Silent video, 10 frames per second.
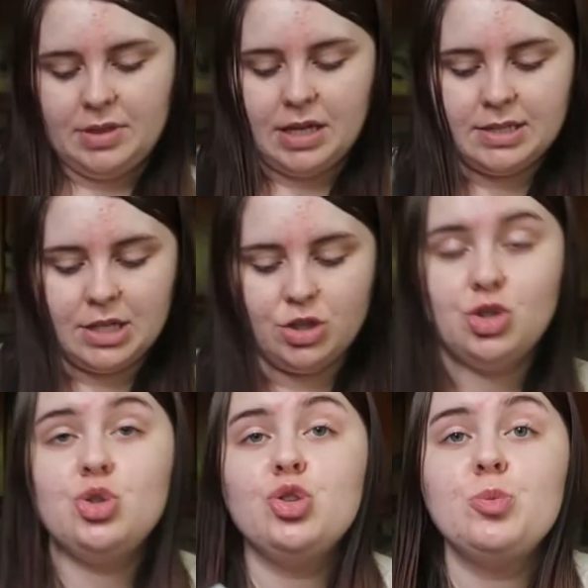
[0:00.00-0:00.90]
that's like
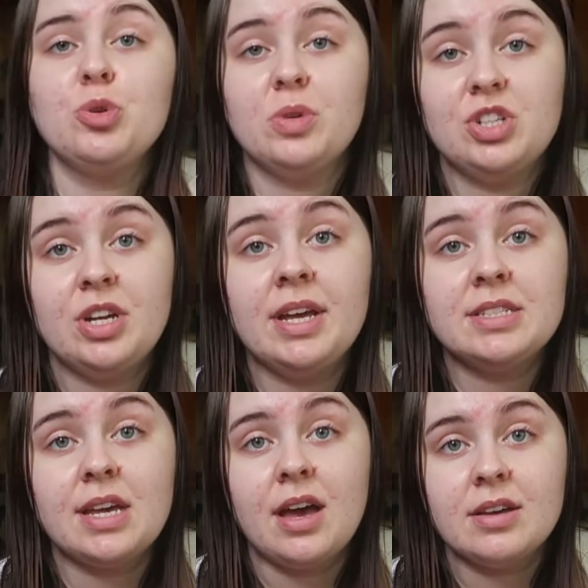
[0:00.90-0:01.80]
super rich in
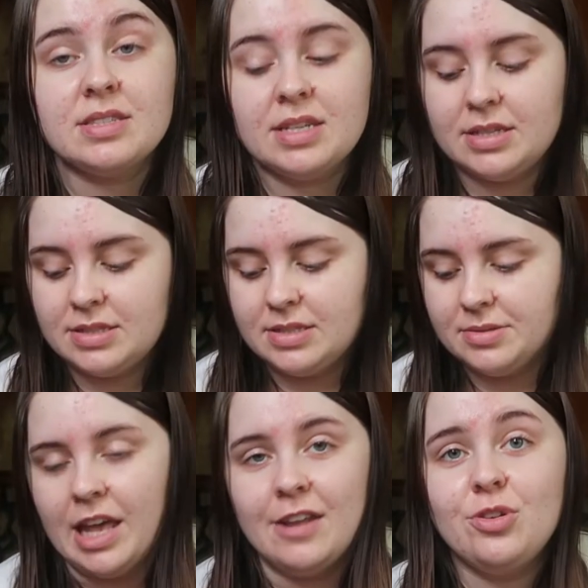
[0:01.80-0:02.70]
antioxidants.
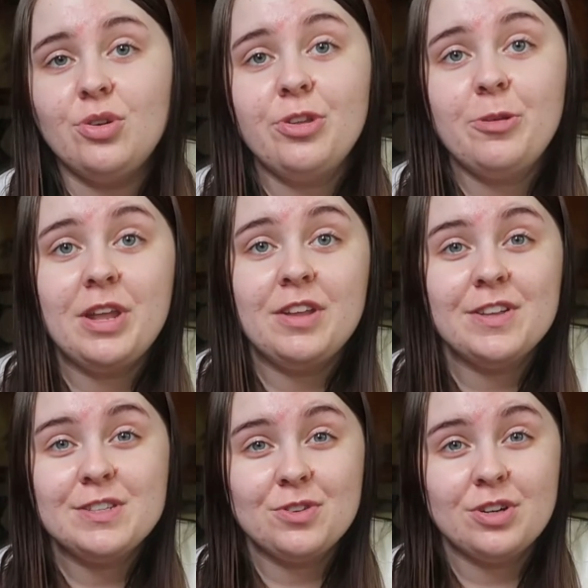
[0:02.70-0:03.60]
And if you don't know the
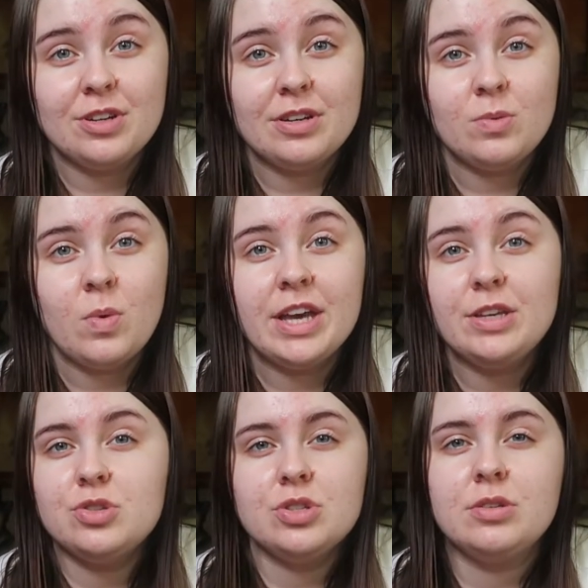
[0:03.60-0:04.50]
benefits for why
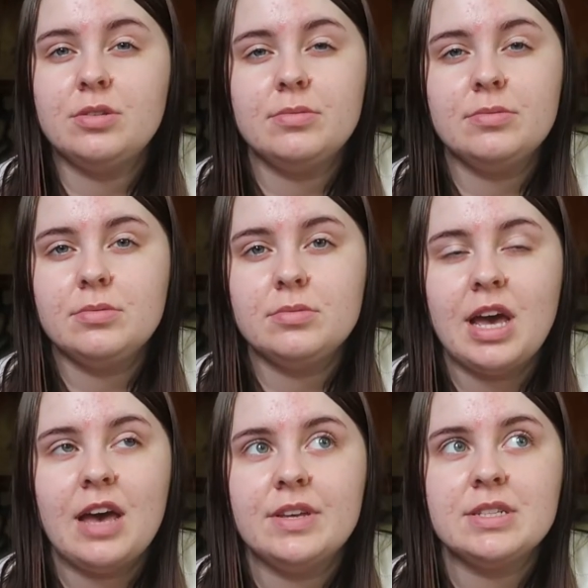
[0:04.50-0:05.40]
you should
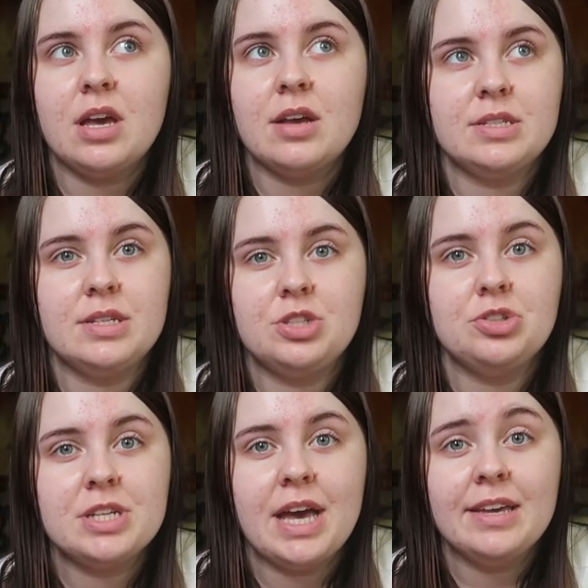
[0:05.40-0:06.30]
have antioxidants in
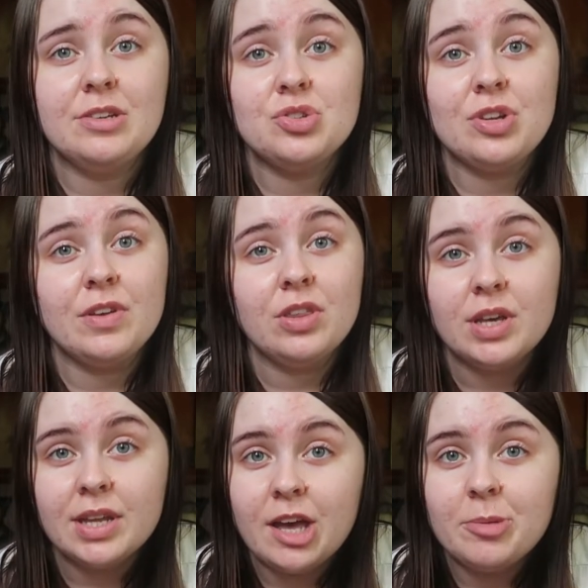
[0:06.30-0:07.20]
your diet, you should definitely
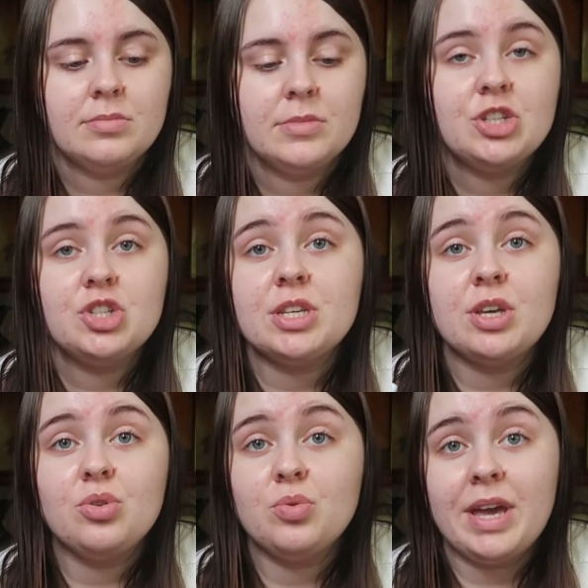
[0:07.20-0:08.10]
look it up. It's just like
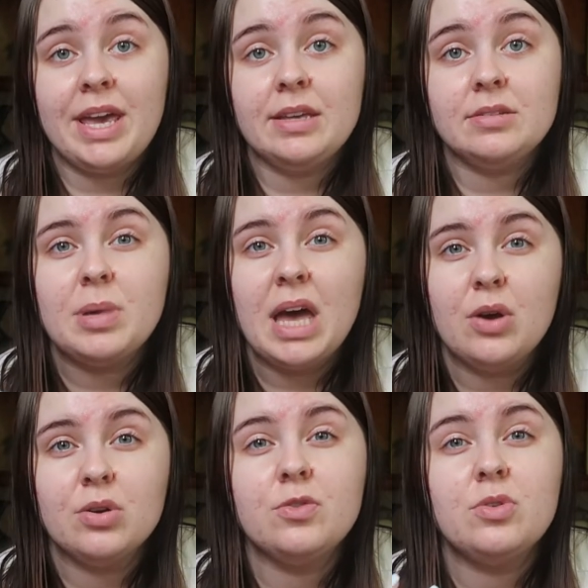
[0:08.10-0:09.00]
a great,
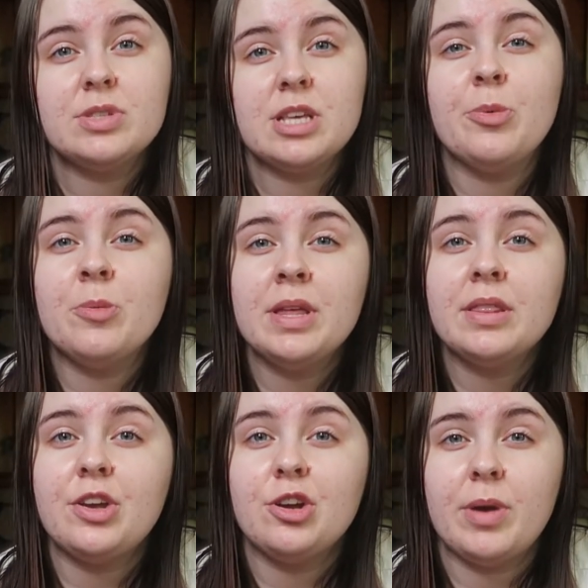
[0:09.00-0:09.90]
powerful supplement
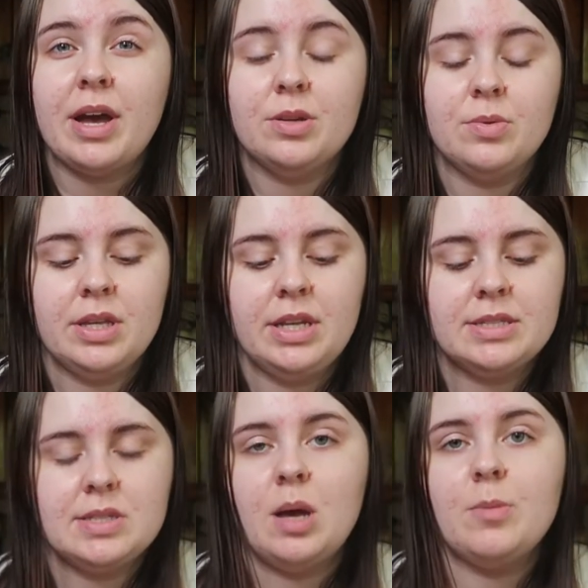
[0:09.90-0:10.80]
that your body really
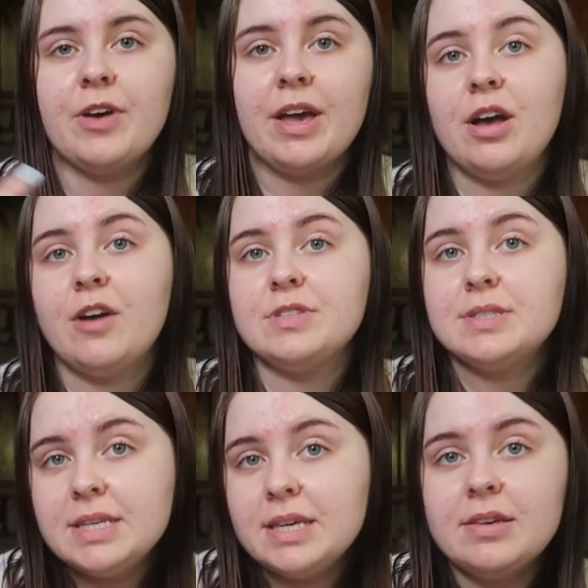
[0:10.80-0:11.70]
needs to help fight off
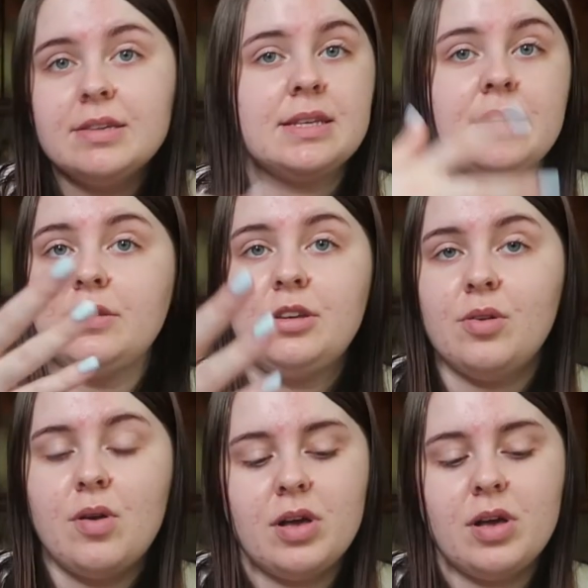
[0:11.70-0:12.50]
disease and, you know, all